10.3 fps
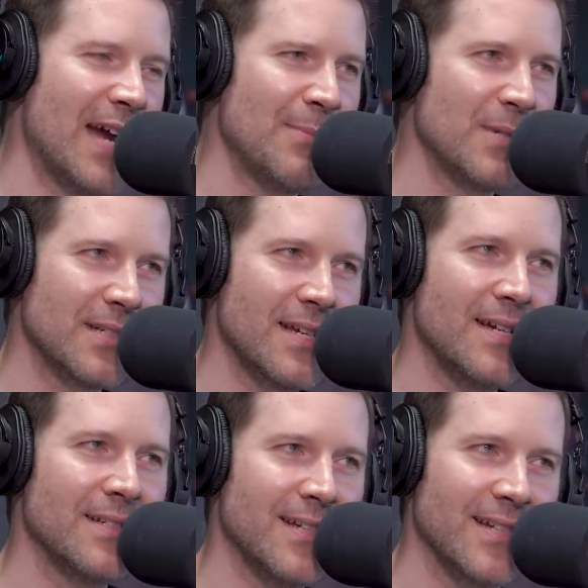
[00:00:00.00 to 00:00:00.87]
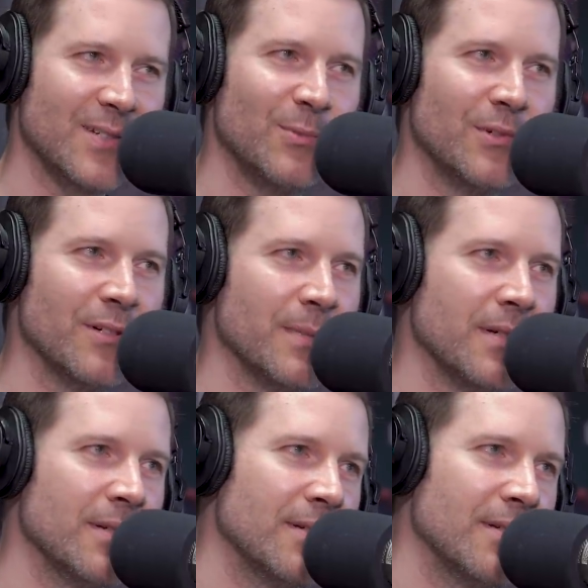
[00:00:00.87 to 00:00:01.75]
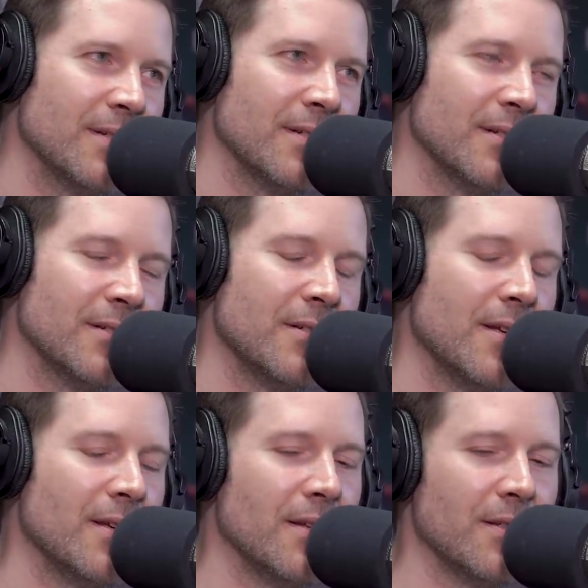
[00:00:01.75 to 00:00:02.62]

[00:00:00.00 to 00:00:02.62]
Rap is a contact sport, man. You mm -hmm. know, mm-hmm.